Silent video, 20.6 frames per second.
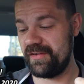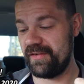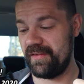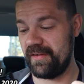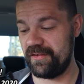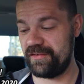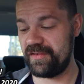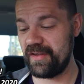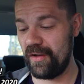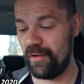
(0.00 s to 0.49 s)

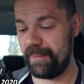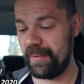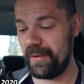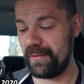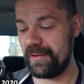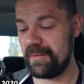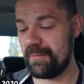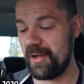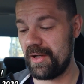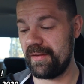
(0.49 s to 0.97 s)
the Cell
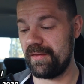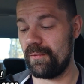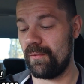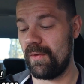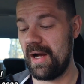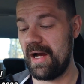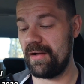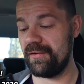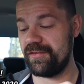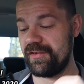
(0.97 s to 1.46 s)
Pokemon in the
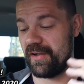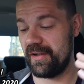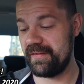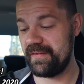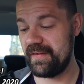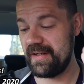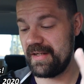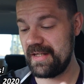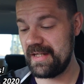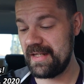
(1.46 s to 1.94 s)
wild
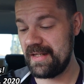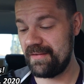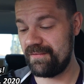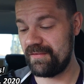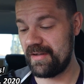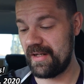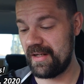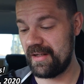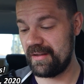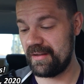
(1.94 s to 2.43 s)
during the
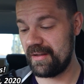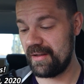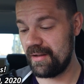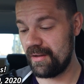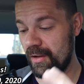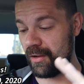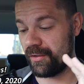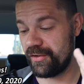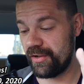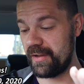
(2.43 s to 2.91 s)
evening,
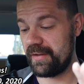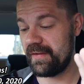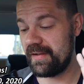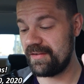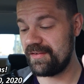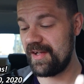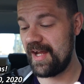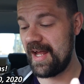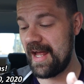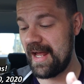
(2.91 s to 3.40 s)
or during the
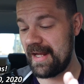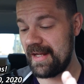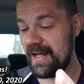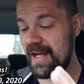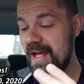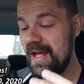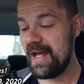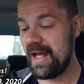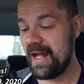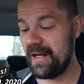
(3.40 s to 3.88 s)
day,
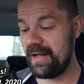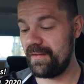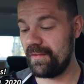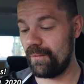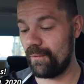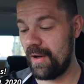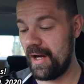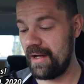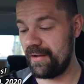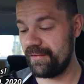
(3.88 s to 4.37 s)
and in
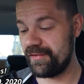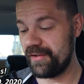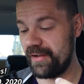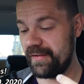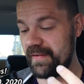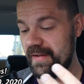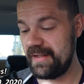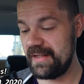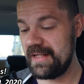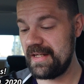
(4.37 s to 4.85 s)
the wild
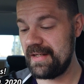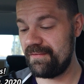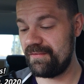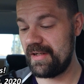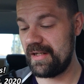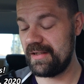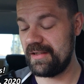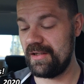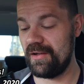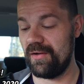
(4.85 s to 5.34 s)
during the
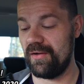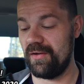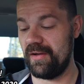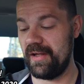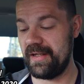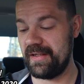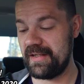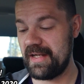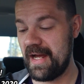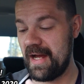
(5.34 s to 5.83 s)
evening, you'll
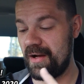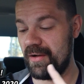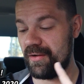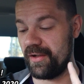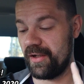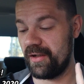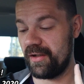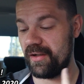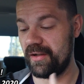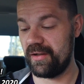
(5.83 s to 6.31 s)

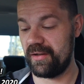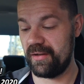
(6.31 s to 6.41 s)
encounter